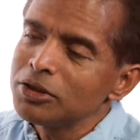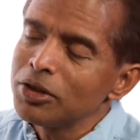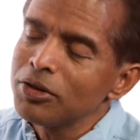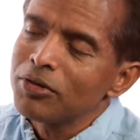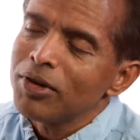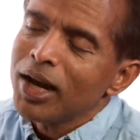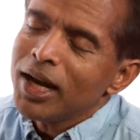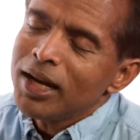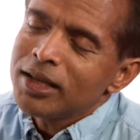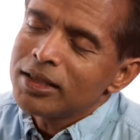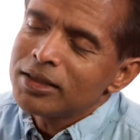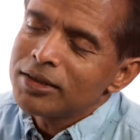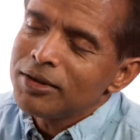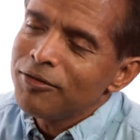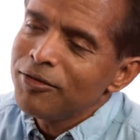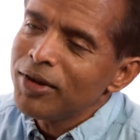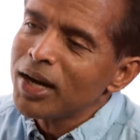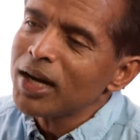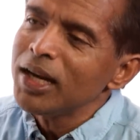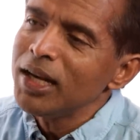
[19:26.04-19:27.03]
So you're right, it's
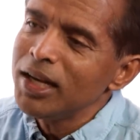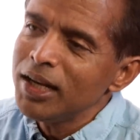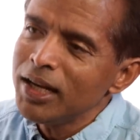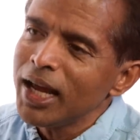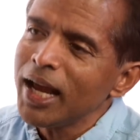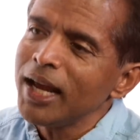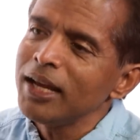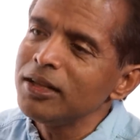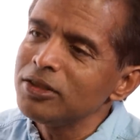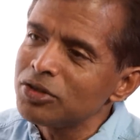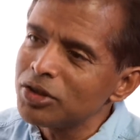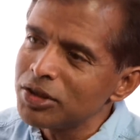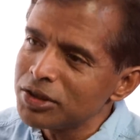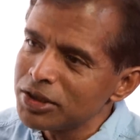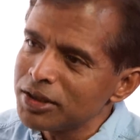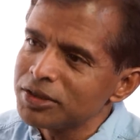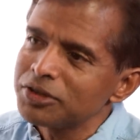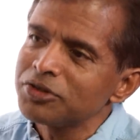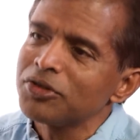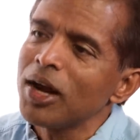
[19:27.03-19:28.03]
a very
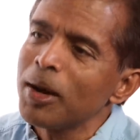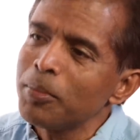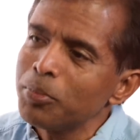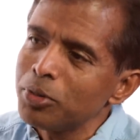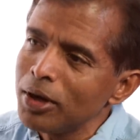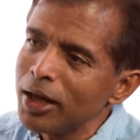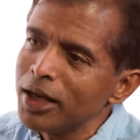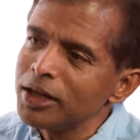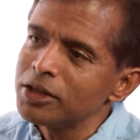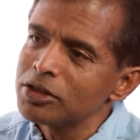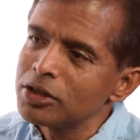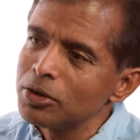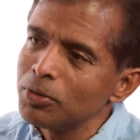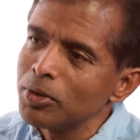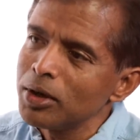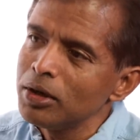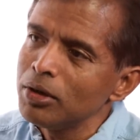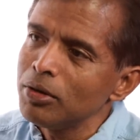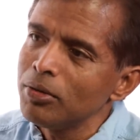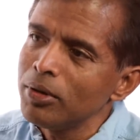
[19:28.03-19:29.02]
dangerous
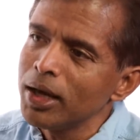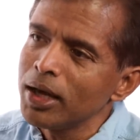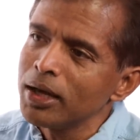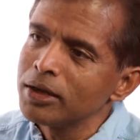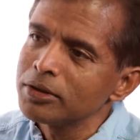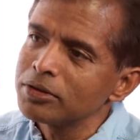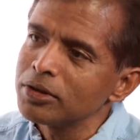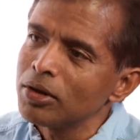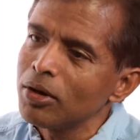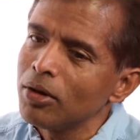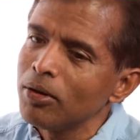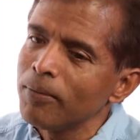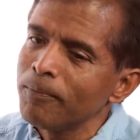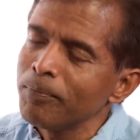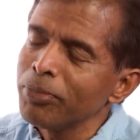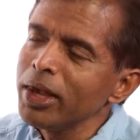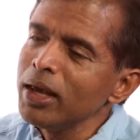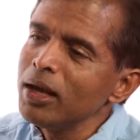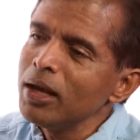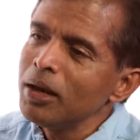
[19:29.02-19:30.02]
extrapolation we're doing.
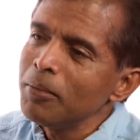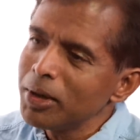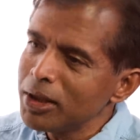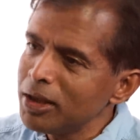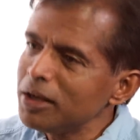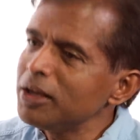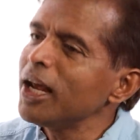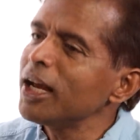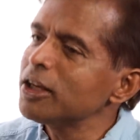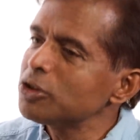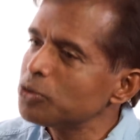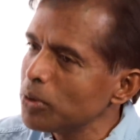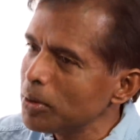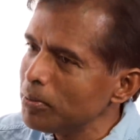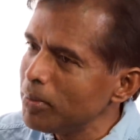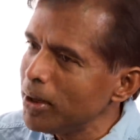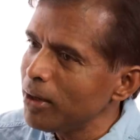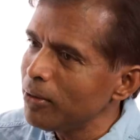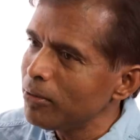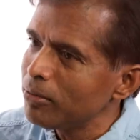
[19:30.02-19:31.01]
So, but the test
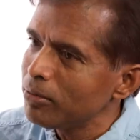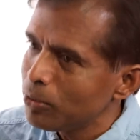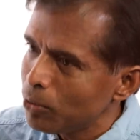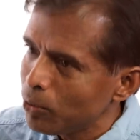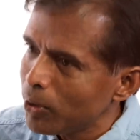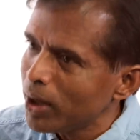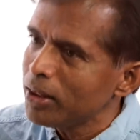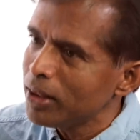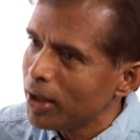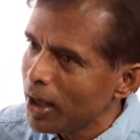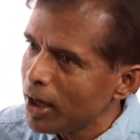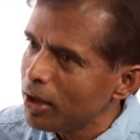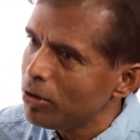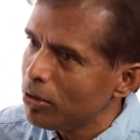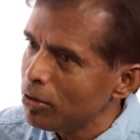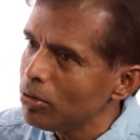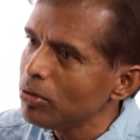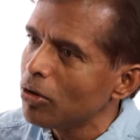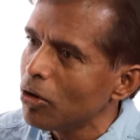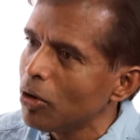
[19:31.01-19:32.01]
will be when they
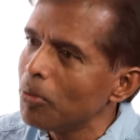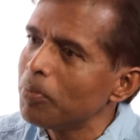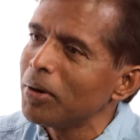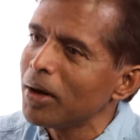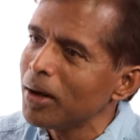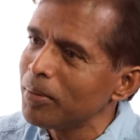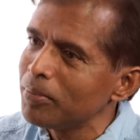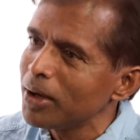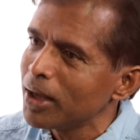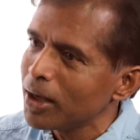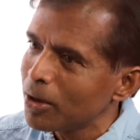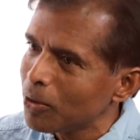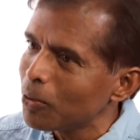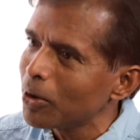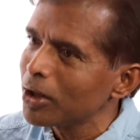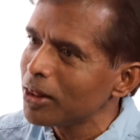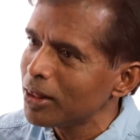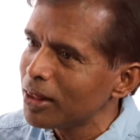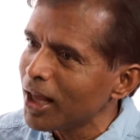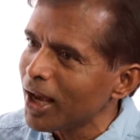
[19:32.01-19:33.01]
do go public,
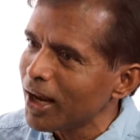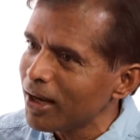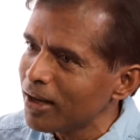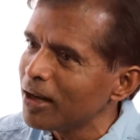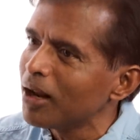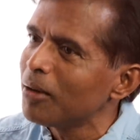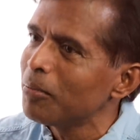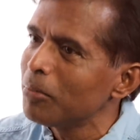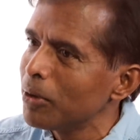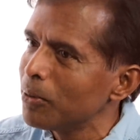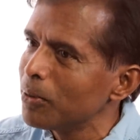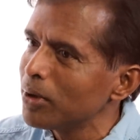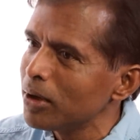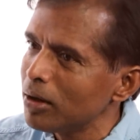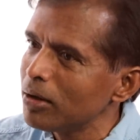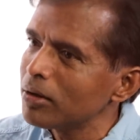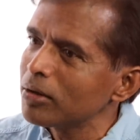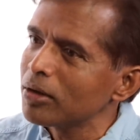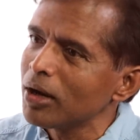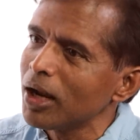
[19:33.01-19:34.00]
what that number will
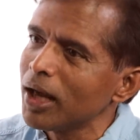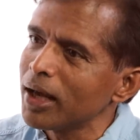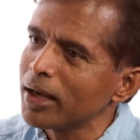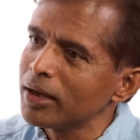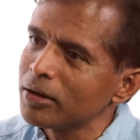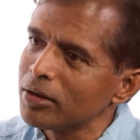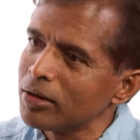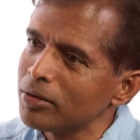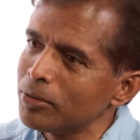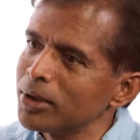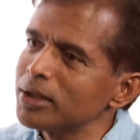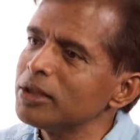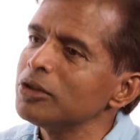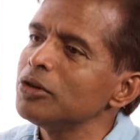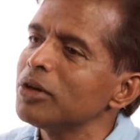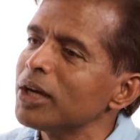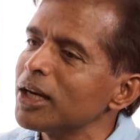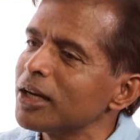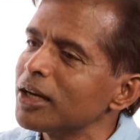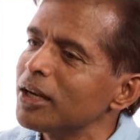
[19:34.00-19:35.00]
look like, you know,
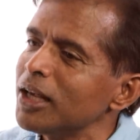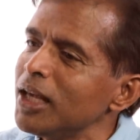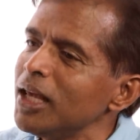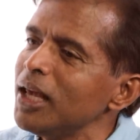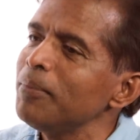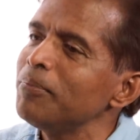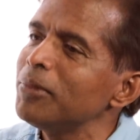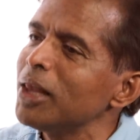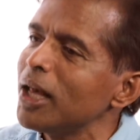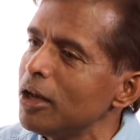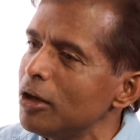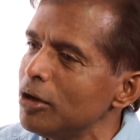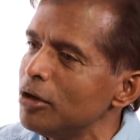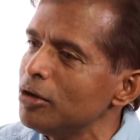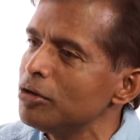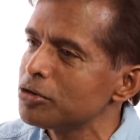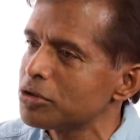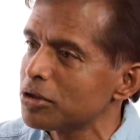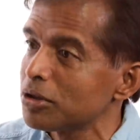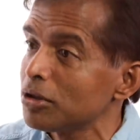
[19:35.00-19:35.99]
whether you can keep that
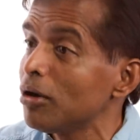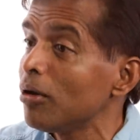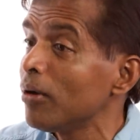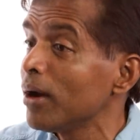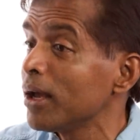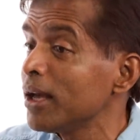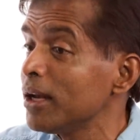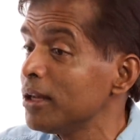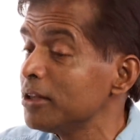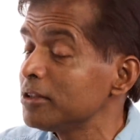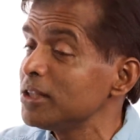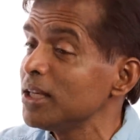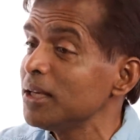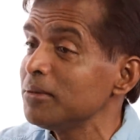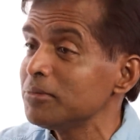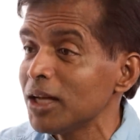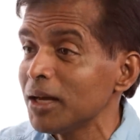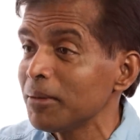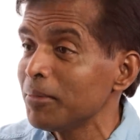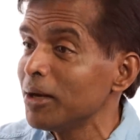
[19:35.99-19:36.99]
illusion going. And it mm-hmm.
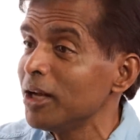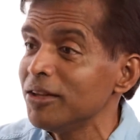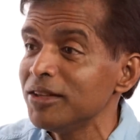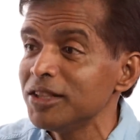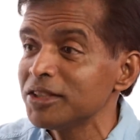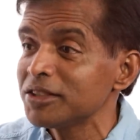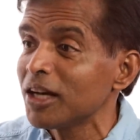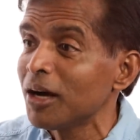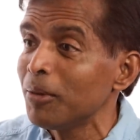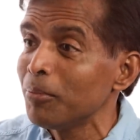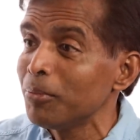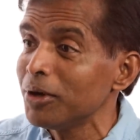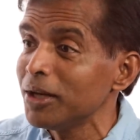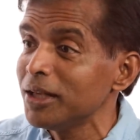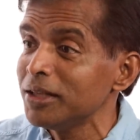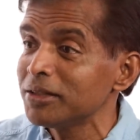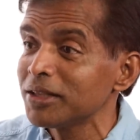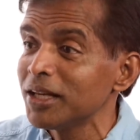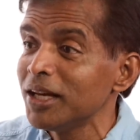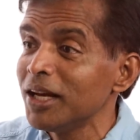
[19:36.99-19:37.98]
seems like many of these
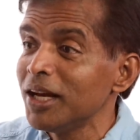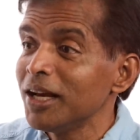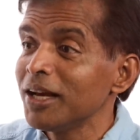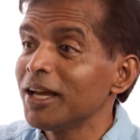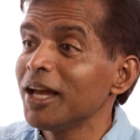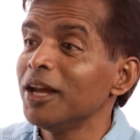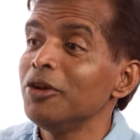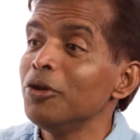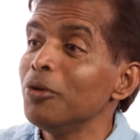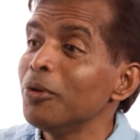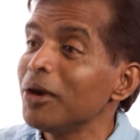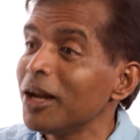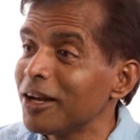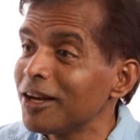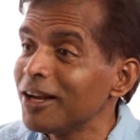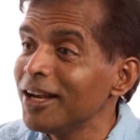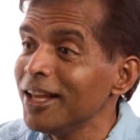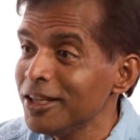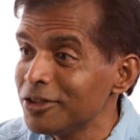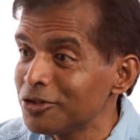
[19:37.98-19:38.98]
companies can do it
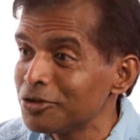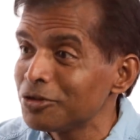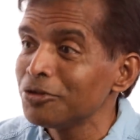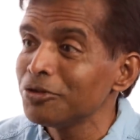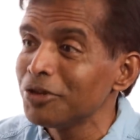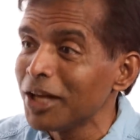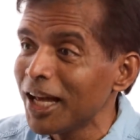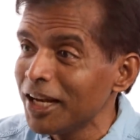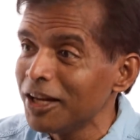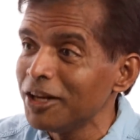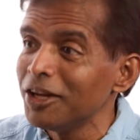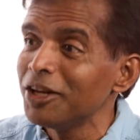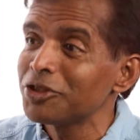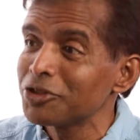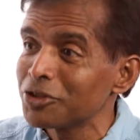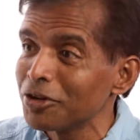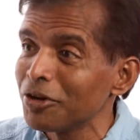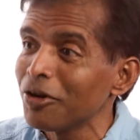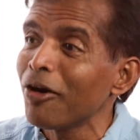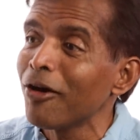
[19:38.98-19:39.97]
at least through that
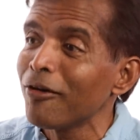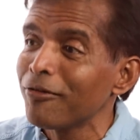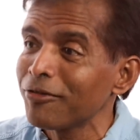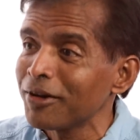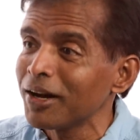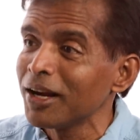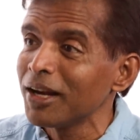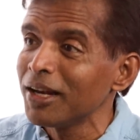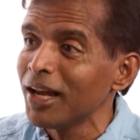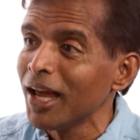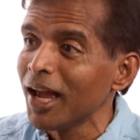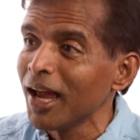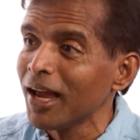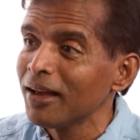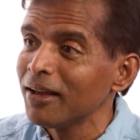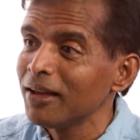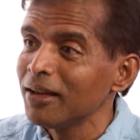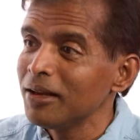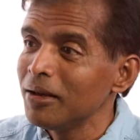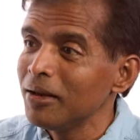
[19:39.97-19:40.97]
initial offering
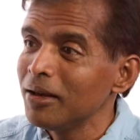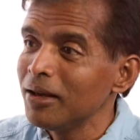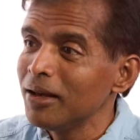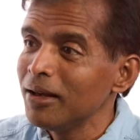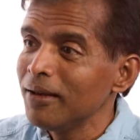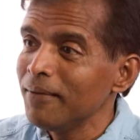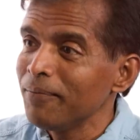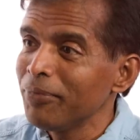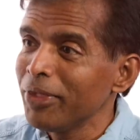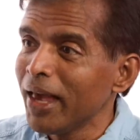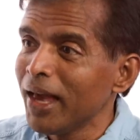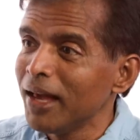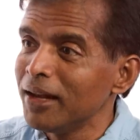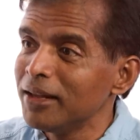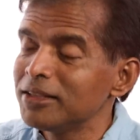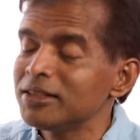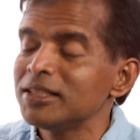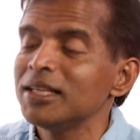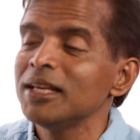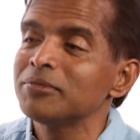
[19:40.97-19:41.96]
day. Mm-hmm.
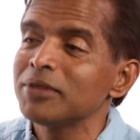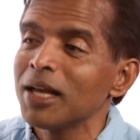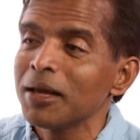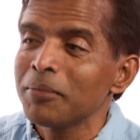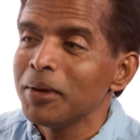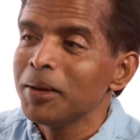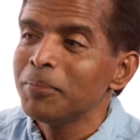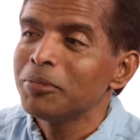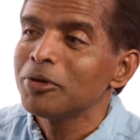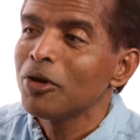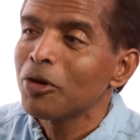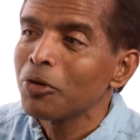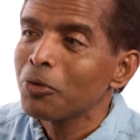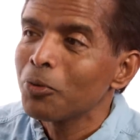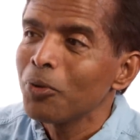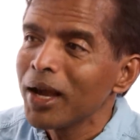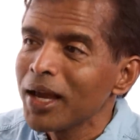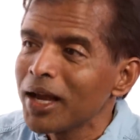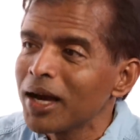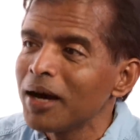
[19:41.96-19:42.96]
And it seems like people
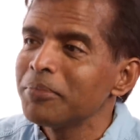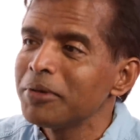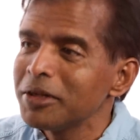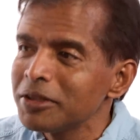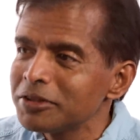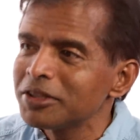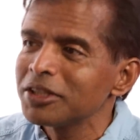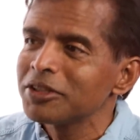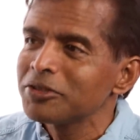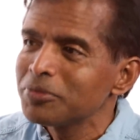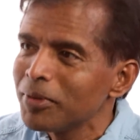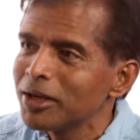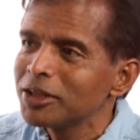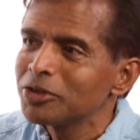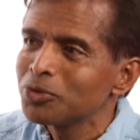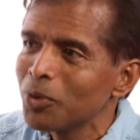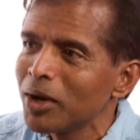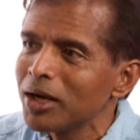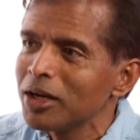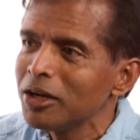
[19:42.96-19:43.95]
don't wake up to six
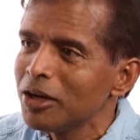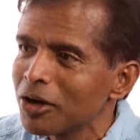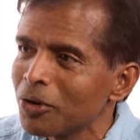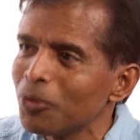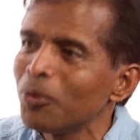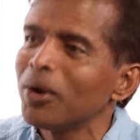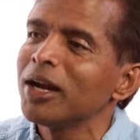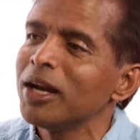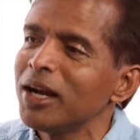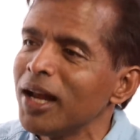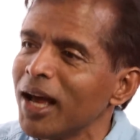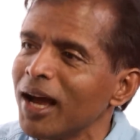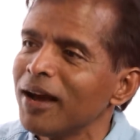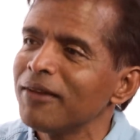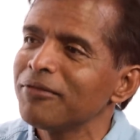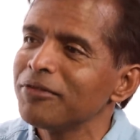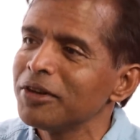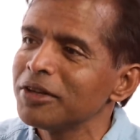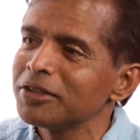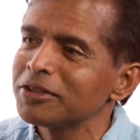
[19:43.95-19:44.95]
months, one year, or one and a
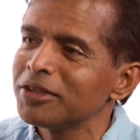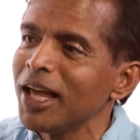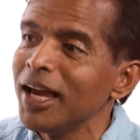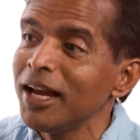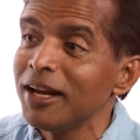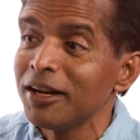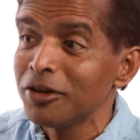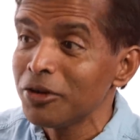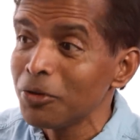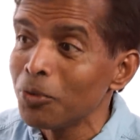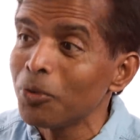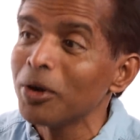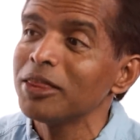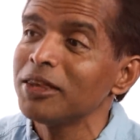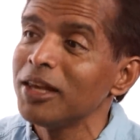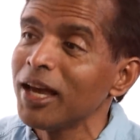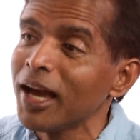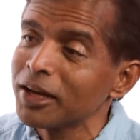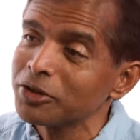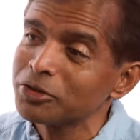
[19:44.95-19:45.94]
half years later to
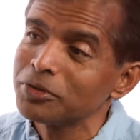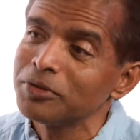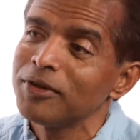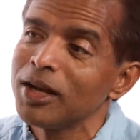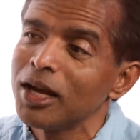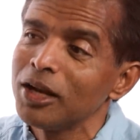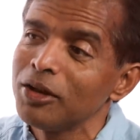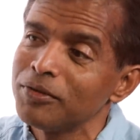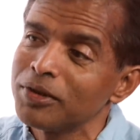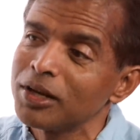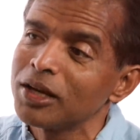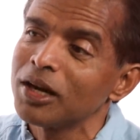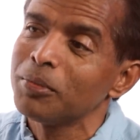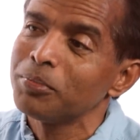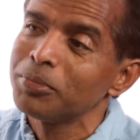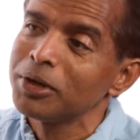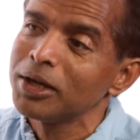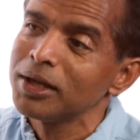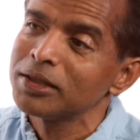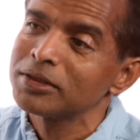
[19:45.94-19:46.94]
what the actual value of the
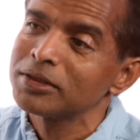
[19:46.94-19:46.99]
company